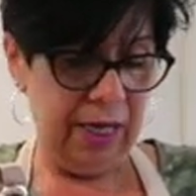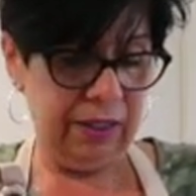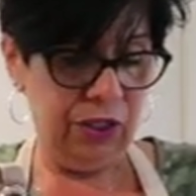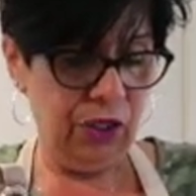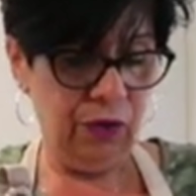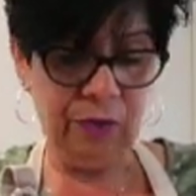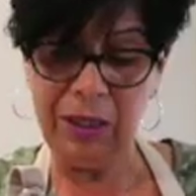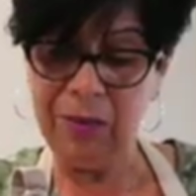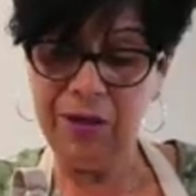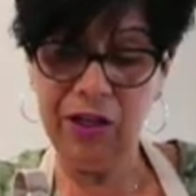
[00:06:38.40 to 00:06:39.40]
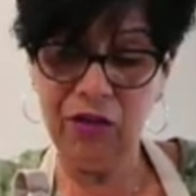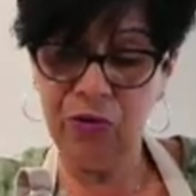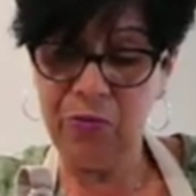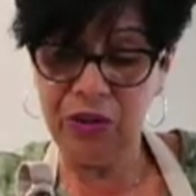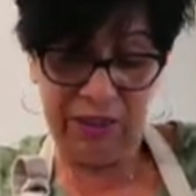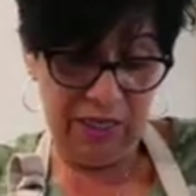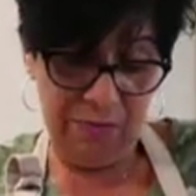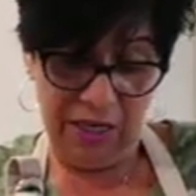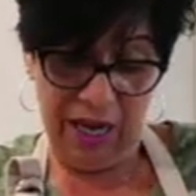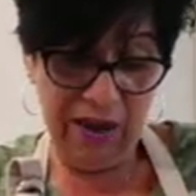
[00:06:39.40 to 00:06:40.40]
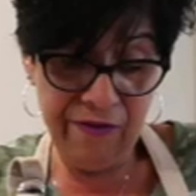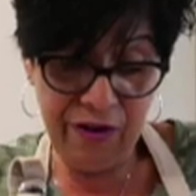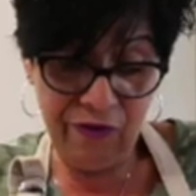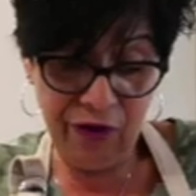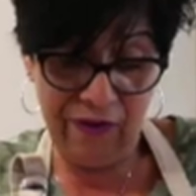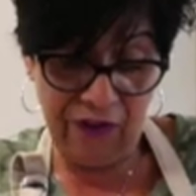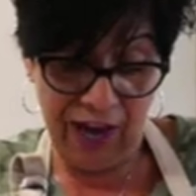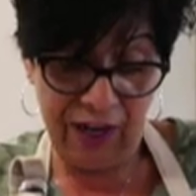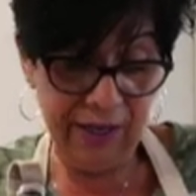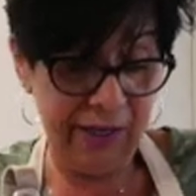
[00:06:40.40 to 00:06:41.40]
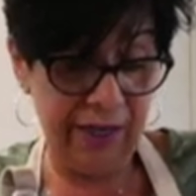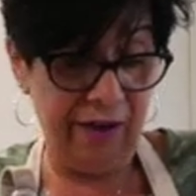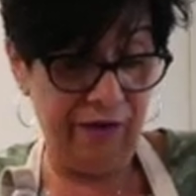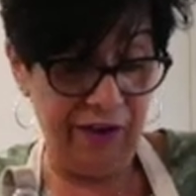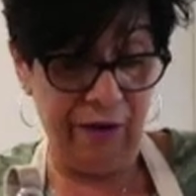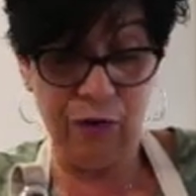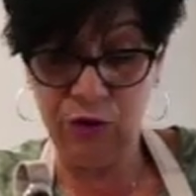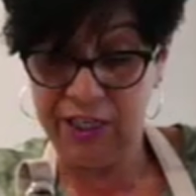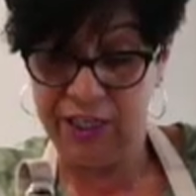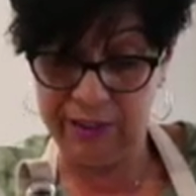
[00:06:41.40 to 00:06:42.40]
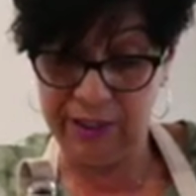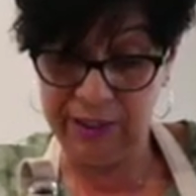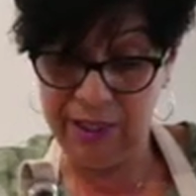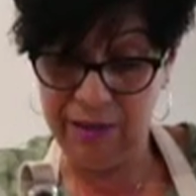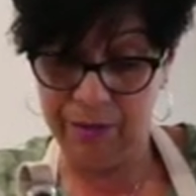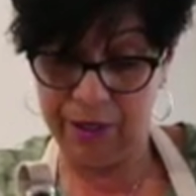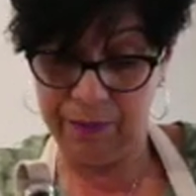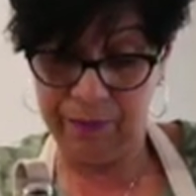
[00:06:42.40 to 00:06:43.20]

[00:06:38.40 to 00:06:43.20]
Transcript: You know, maybe they do put cinnamon. I've had it and I've never tasted cinnamon.